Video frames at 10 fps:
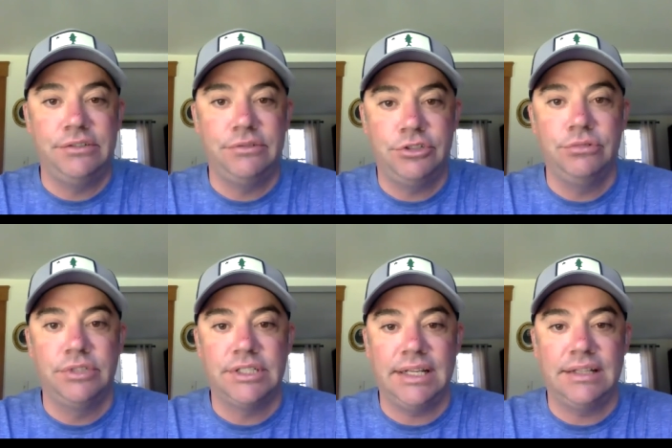You choose
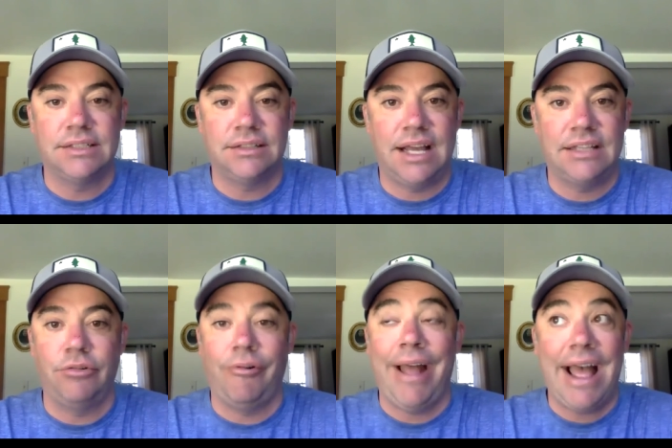to take this class. You
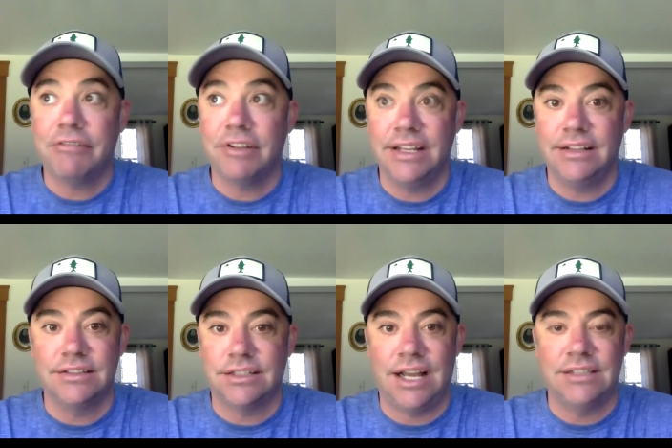don't have to take this
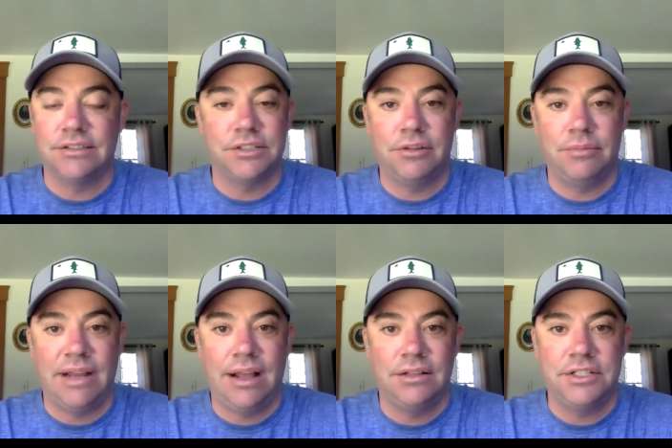class. There's another
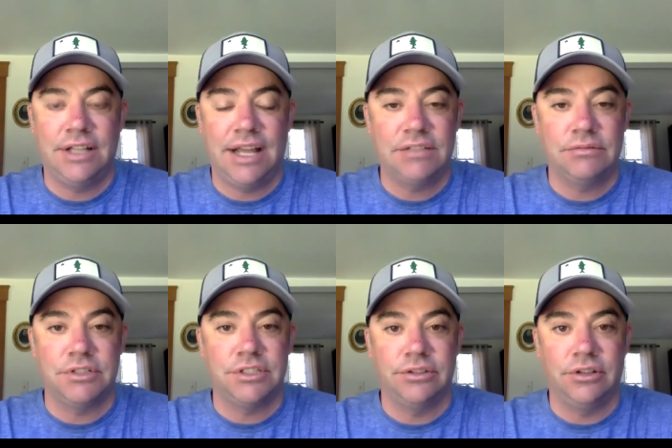biology class, which
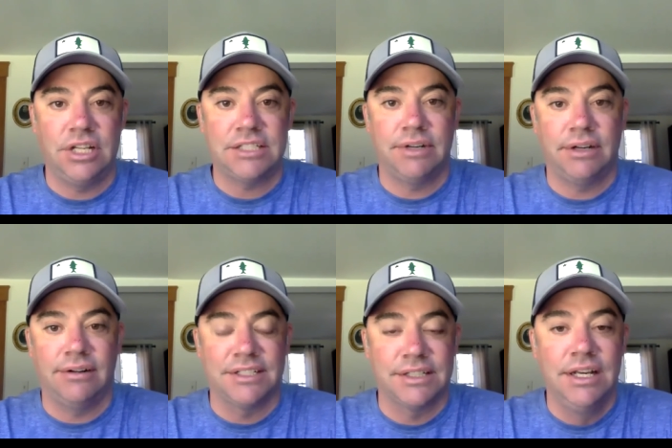is a little less rigorous.